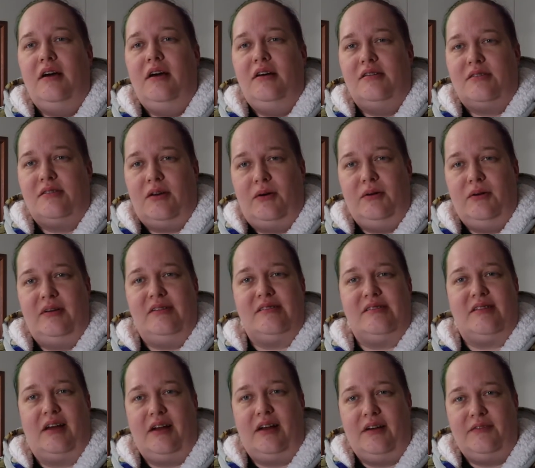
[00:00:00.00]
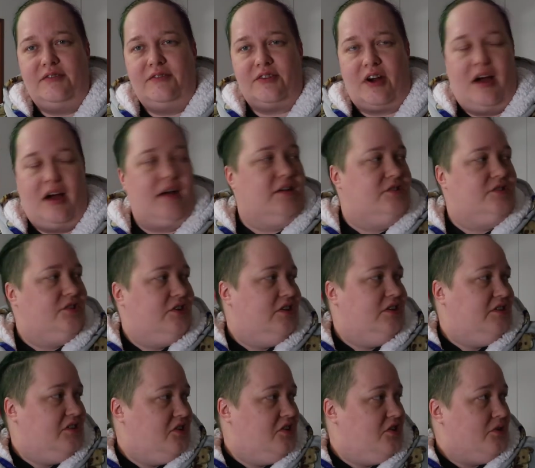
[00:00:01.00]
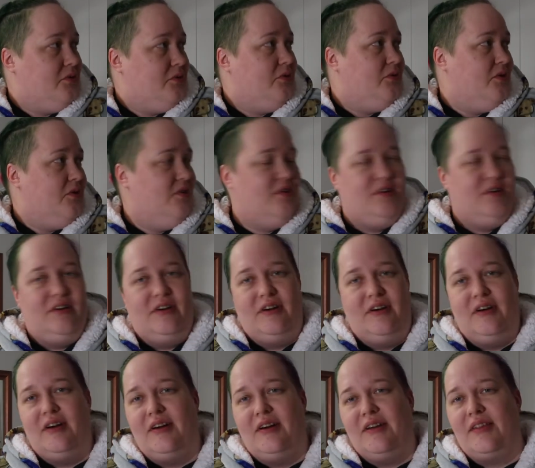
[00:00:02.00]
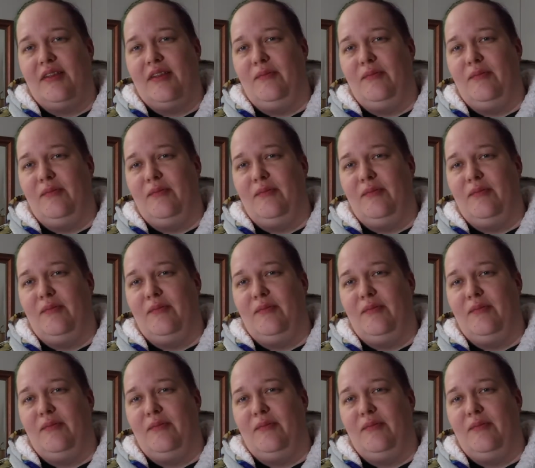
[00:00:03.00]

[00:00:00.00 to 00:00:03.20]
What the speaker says: so instead of trying to undo the